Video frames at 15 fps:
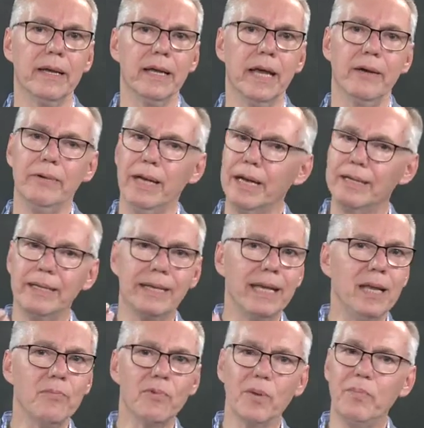And we had to
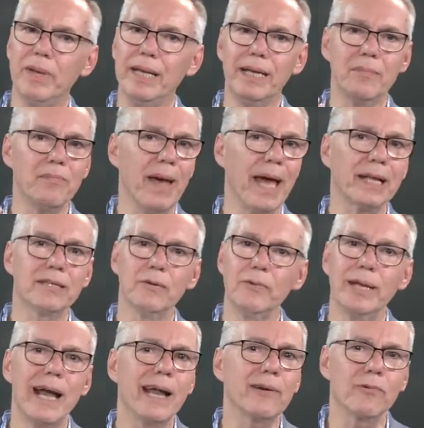keep repeating it back till
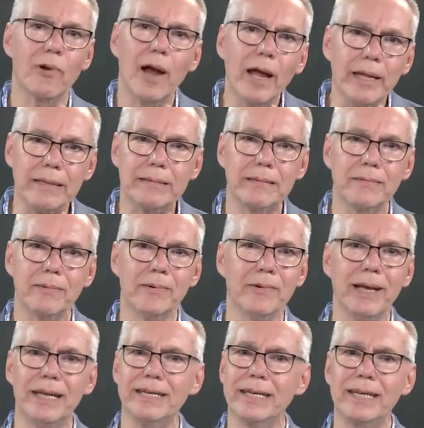we got it right.
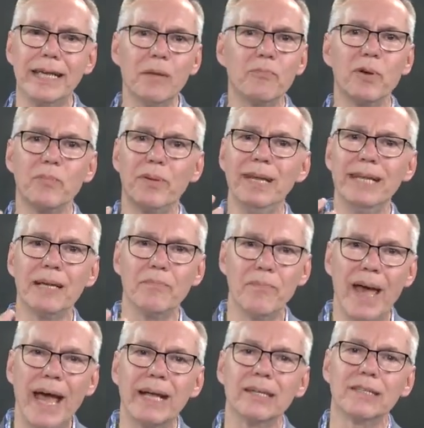We had to keep repeating it
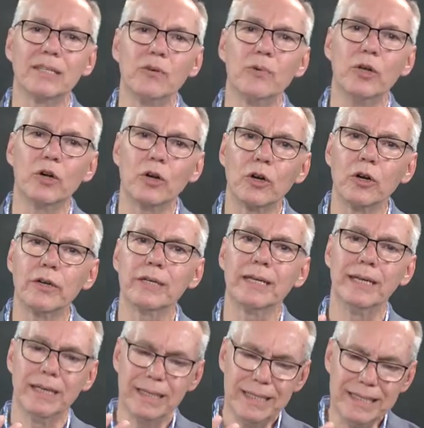back until we heard
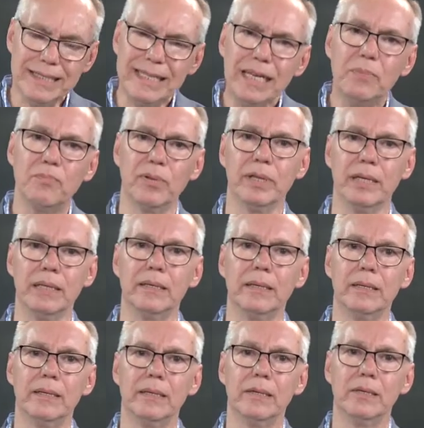deeply,
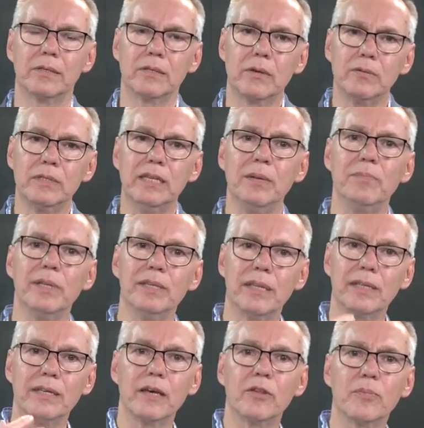so deeply
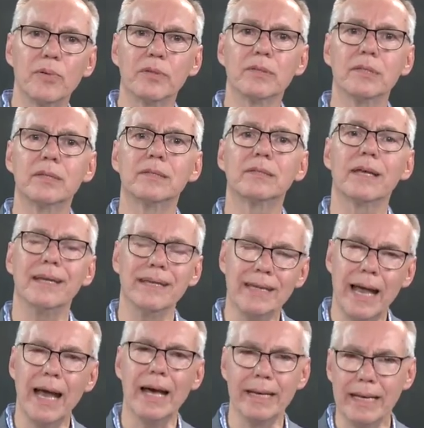that the other person could say,
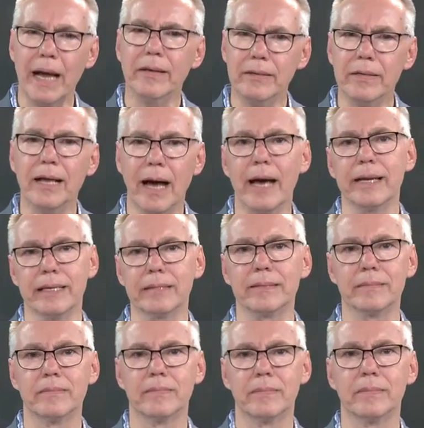yeah, now you got it.
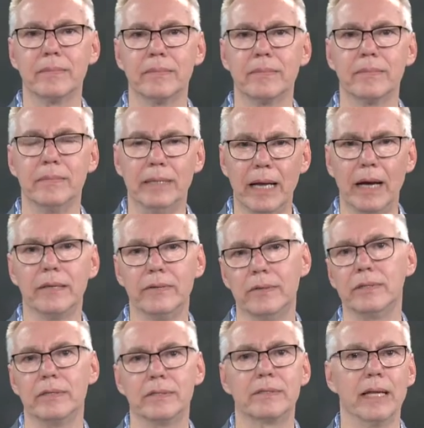Now you
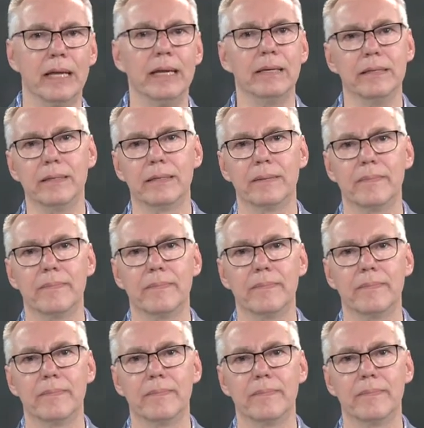understand.